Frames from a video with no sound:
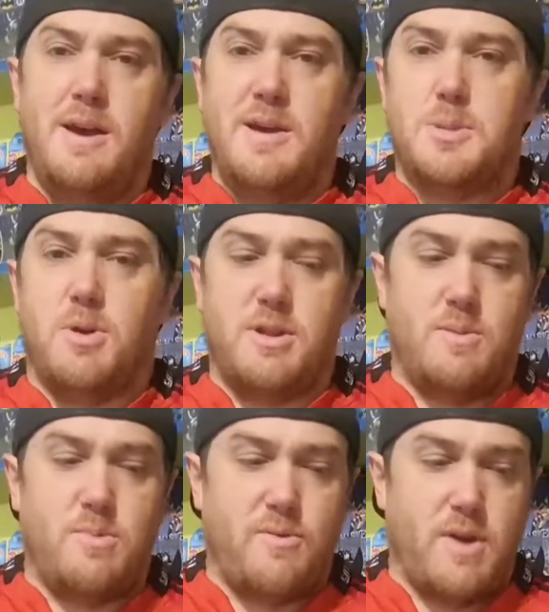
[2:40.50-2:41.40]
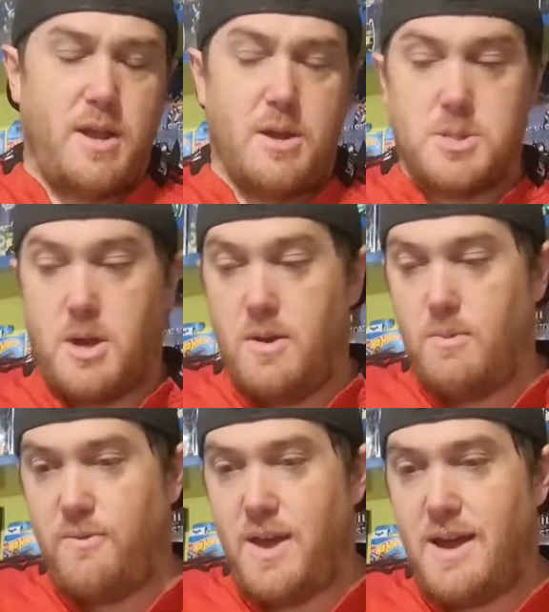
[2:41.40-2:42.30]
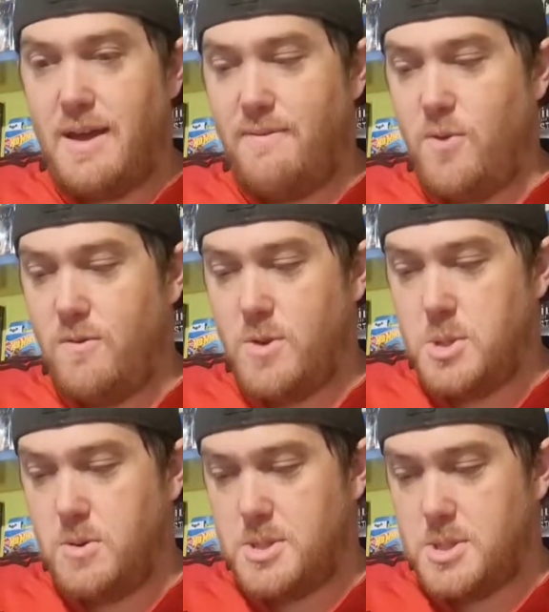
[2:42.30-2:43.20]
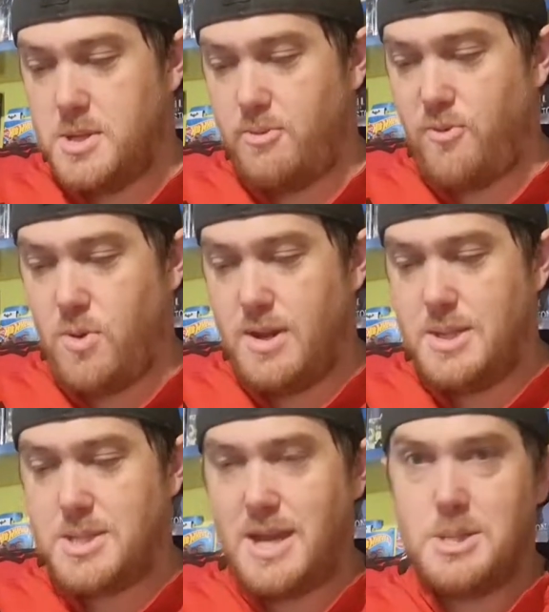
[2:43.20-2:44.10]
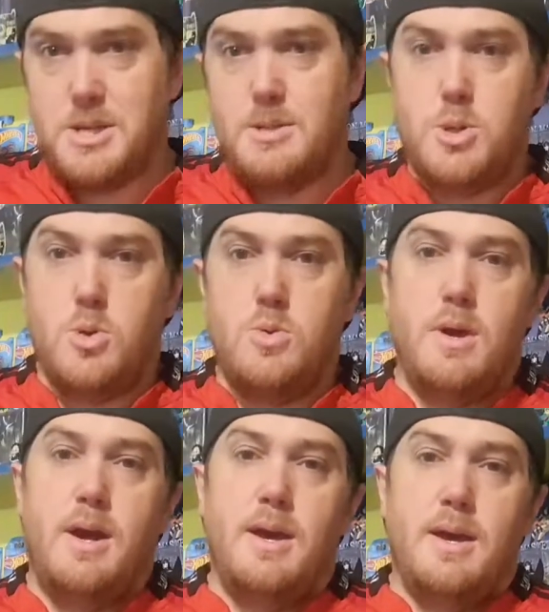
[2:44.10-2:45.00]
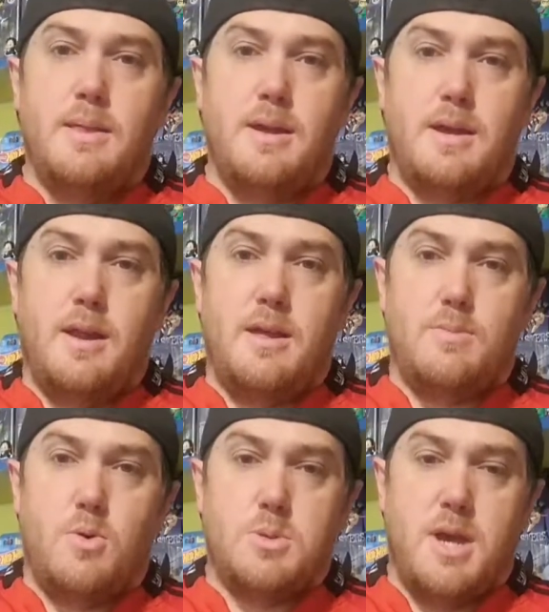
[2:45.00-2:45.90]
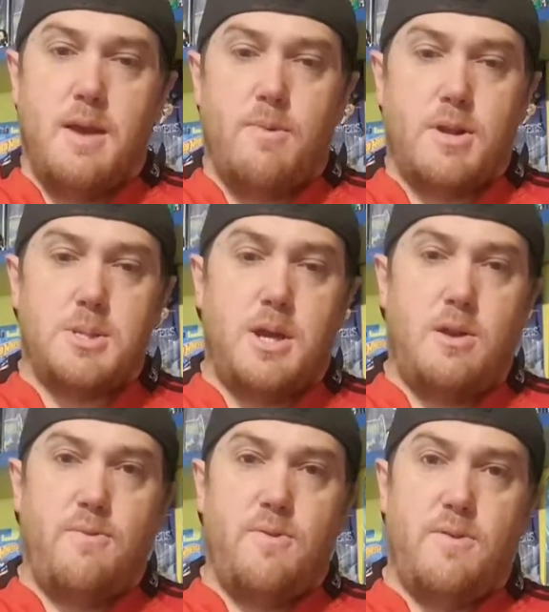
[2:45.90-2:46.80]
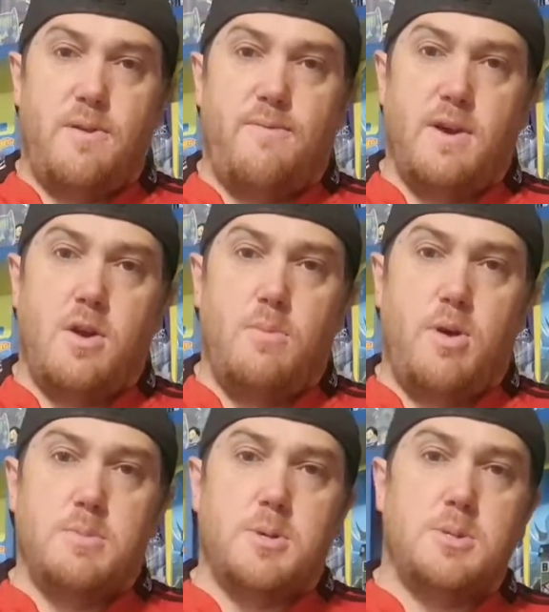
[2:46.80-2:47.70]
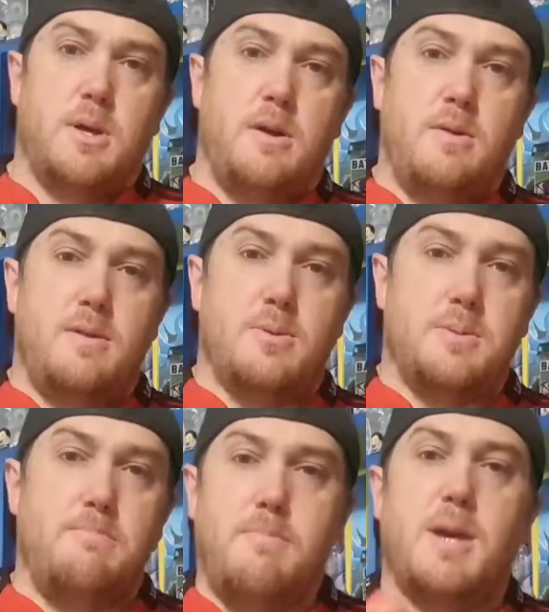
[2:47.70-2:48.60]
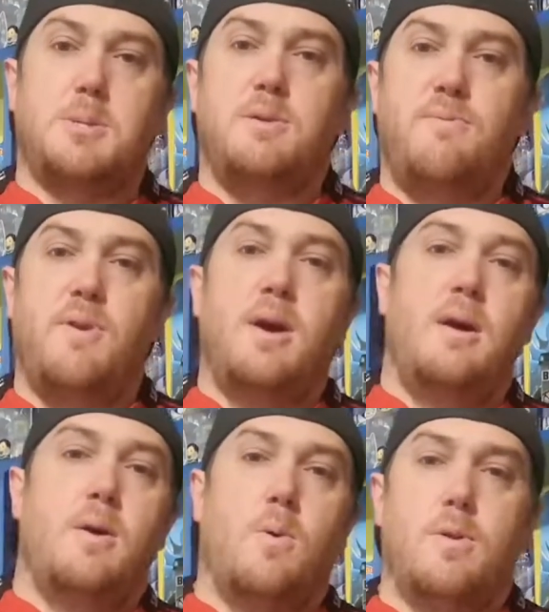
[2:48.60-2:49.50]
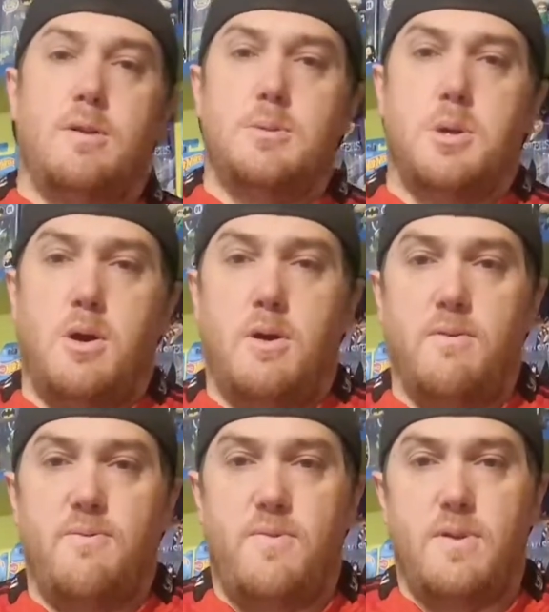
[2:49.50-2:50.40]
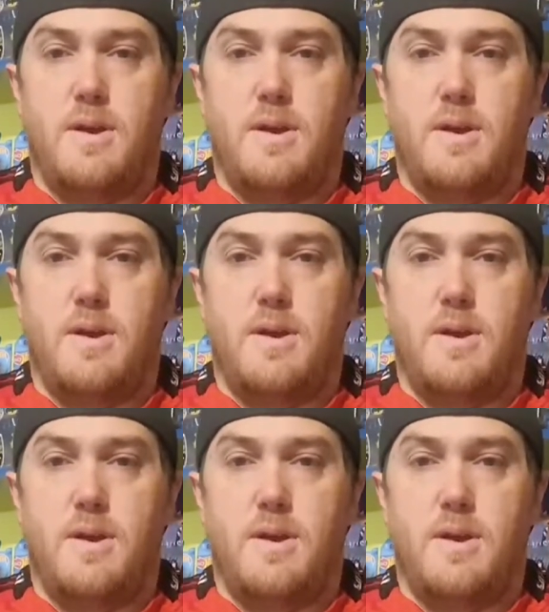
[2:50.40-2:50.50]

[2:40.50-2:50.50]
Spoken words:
That's what I did with radio. So without further ado, as I said before, let's get into the collectibles, and we're going to start off with the Funko Pops because I know there is a massive audience of